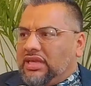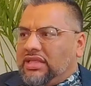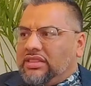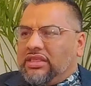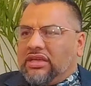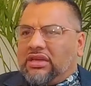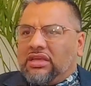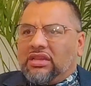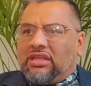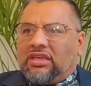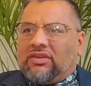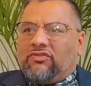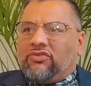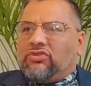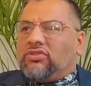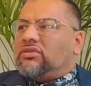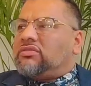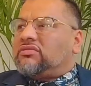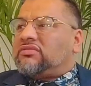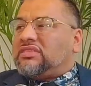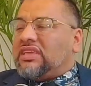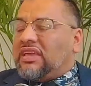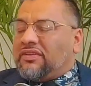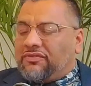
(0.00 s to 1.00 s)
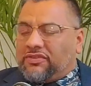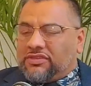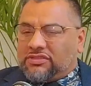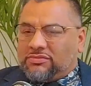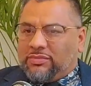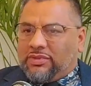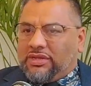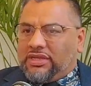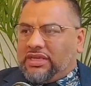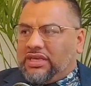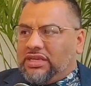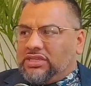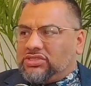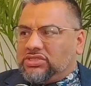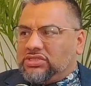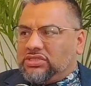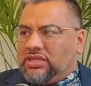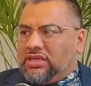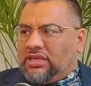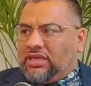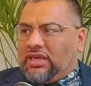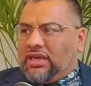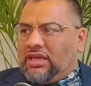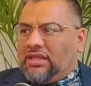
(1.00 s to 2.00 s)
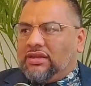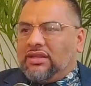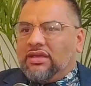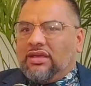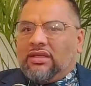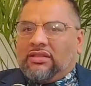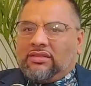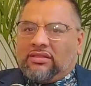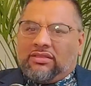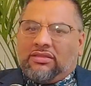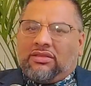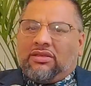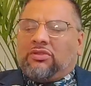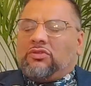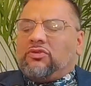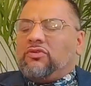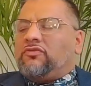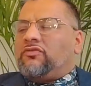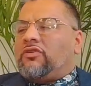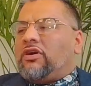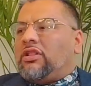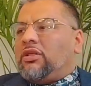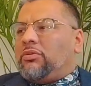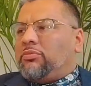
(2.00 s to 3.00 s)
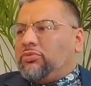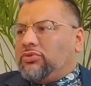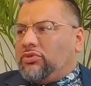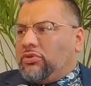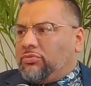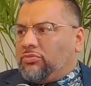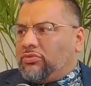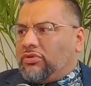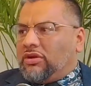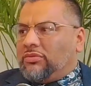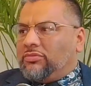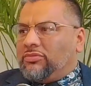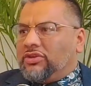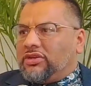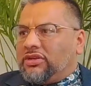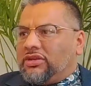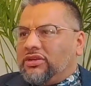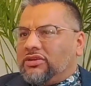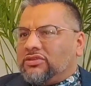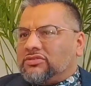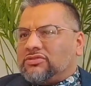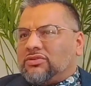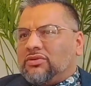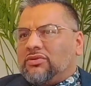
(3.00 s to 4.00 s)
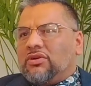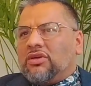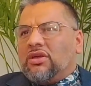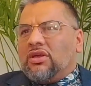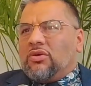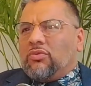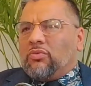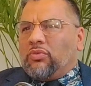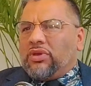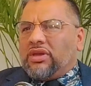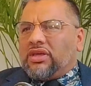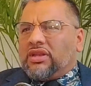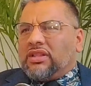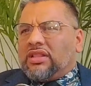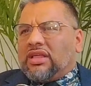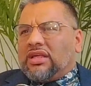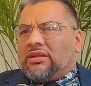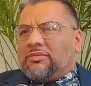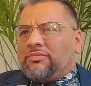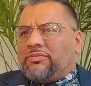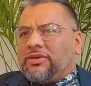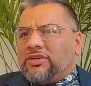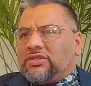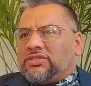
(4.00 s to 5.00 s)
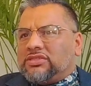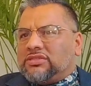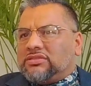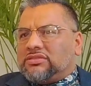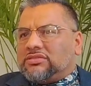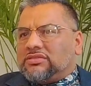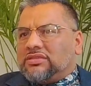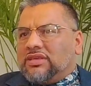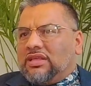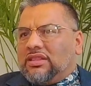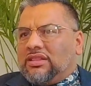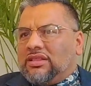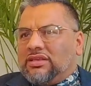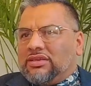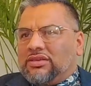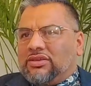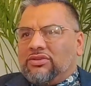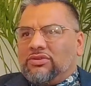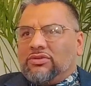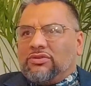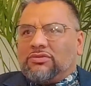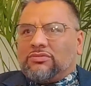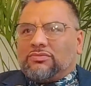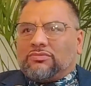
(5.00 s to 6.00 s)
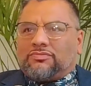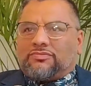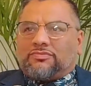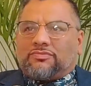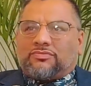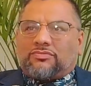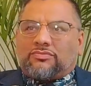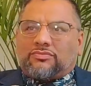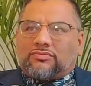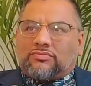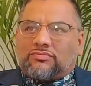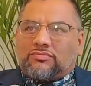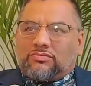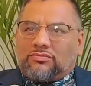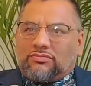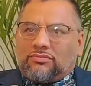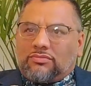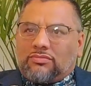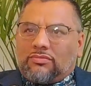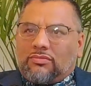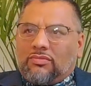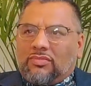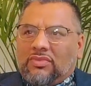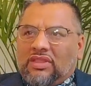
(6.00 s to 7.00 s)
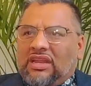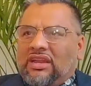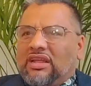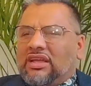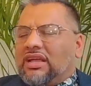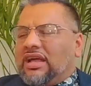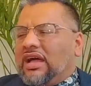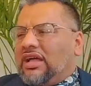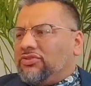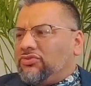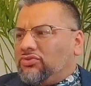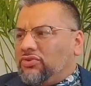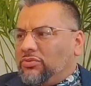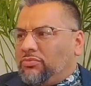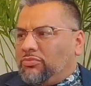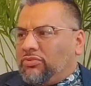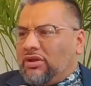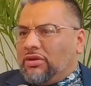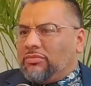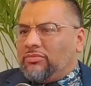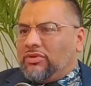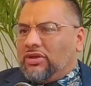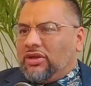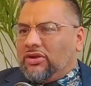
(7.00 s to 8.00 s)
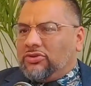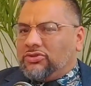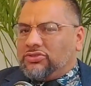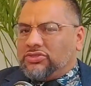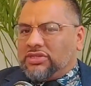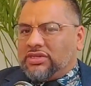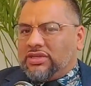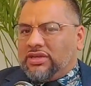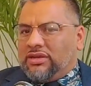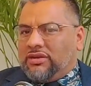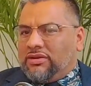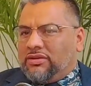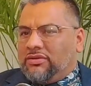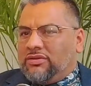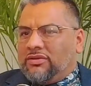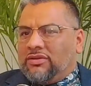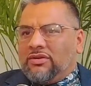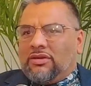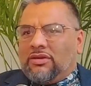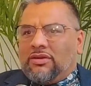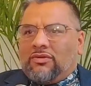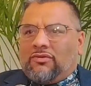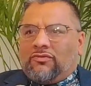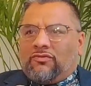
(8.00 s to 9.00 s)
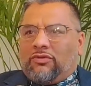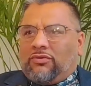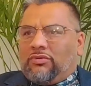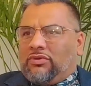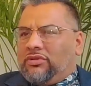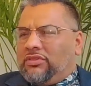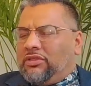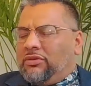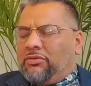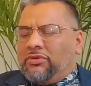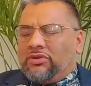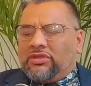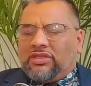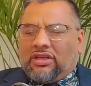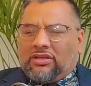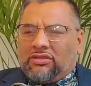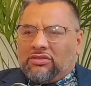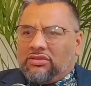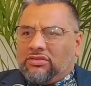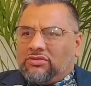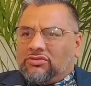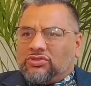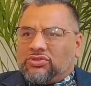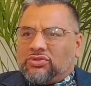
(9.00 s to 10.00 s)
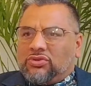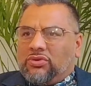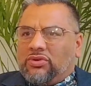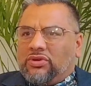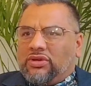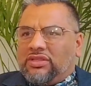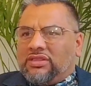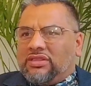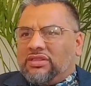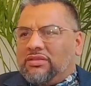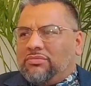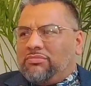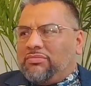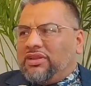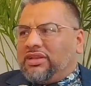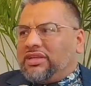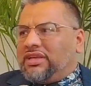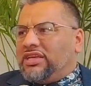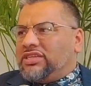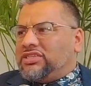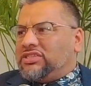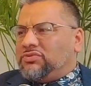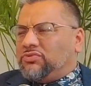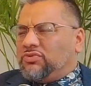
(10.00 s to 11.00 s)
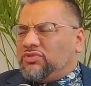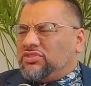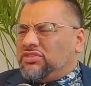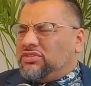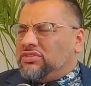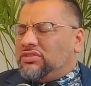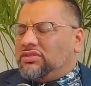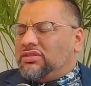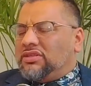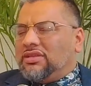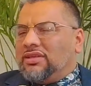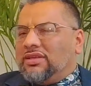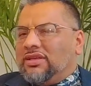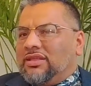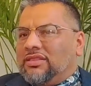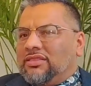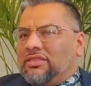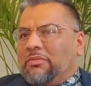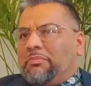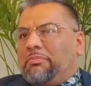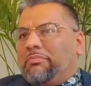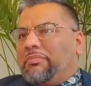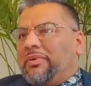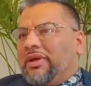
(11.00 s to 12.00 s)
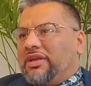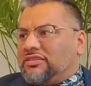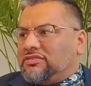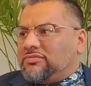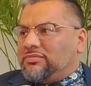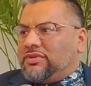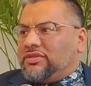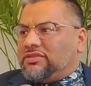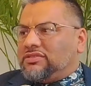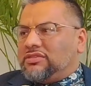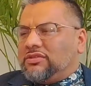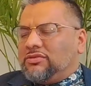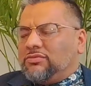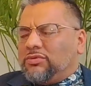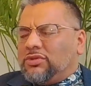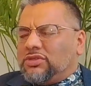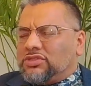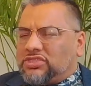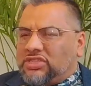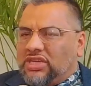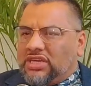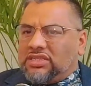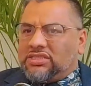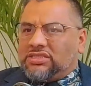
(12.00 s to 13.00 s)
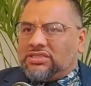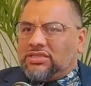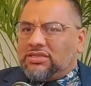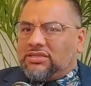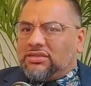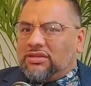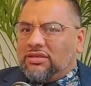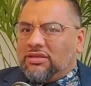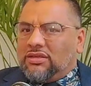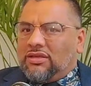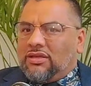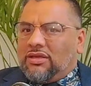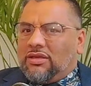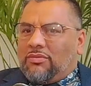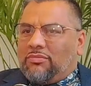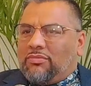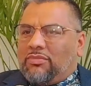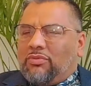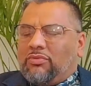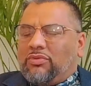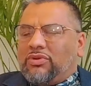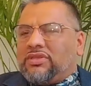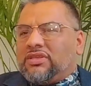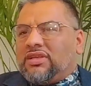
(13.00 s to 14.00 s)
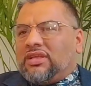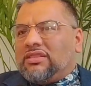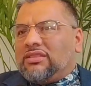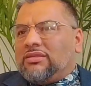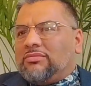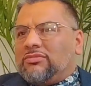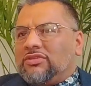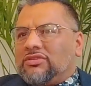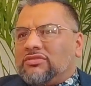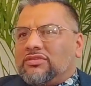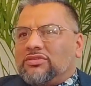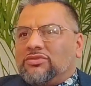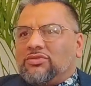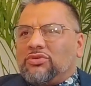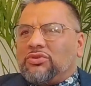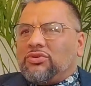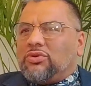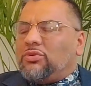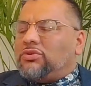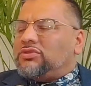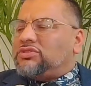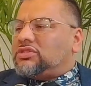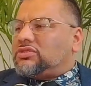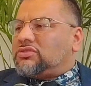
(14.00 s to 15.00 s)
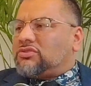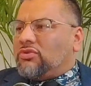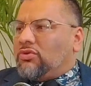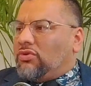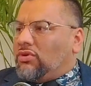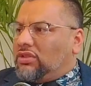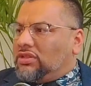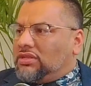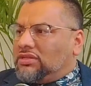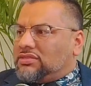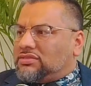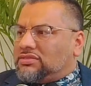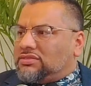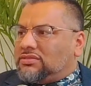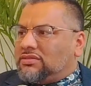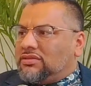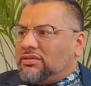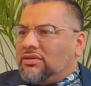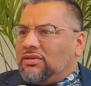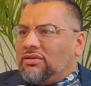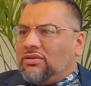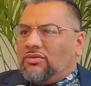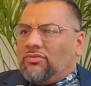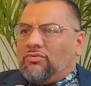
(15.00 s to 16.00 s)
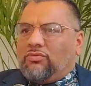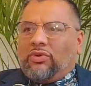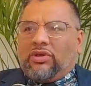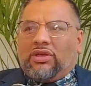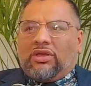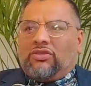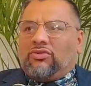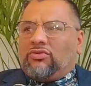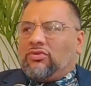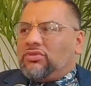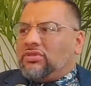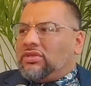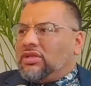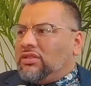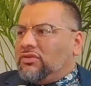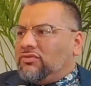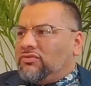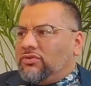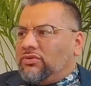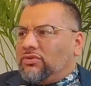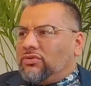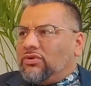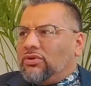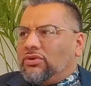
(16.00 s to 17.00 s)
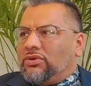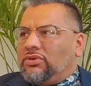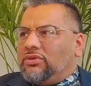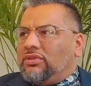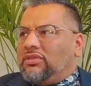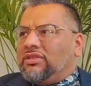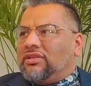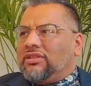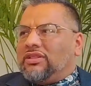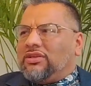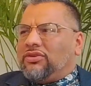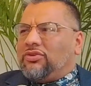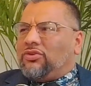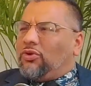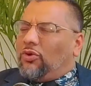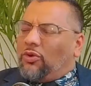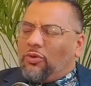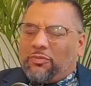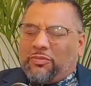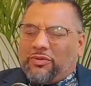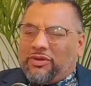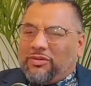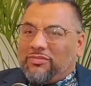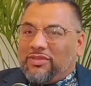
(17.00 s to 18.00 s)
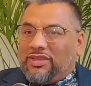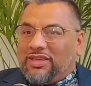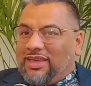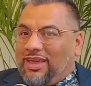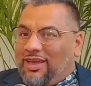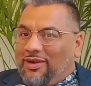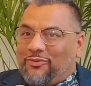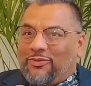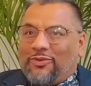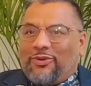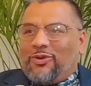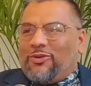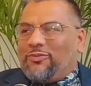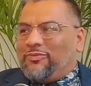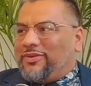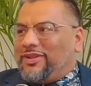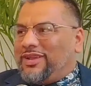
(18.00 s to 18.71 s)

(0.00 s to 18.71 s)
They're going to give you the safest medication they can until you follow up with their primary care. So we get a lot of patients that like, that had gone to a primary urgent care for what they were down the shore and the medication wasn't the best medicine. We'll change it. But we tell them, listen, you can always just call us. We can do a telephone call. And they're like, you're open? I'm like, yeah, we're open.